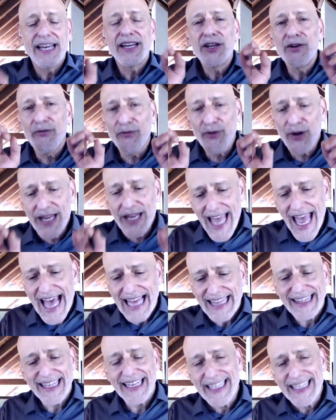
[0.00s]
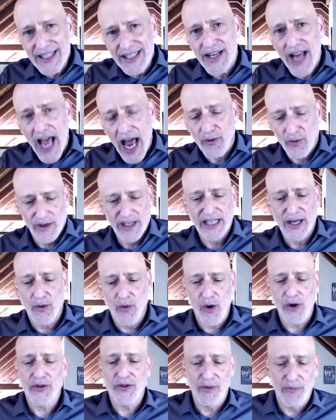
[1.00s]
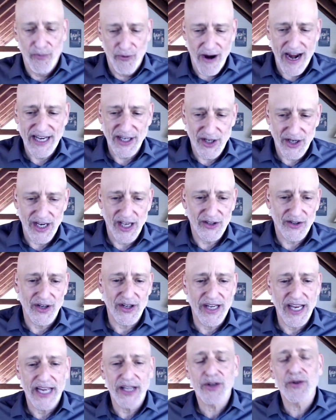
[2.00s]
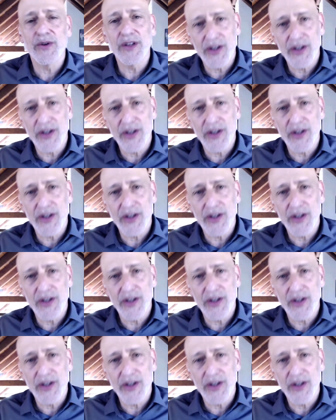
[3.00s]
you forget that he's not really worth the brain cells it takes to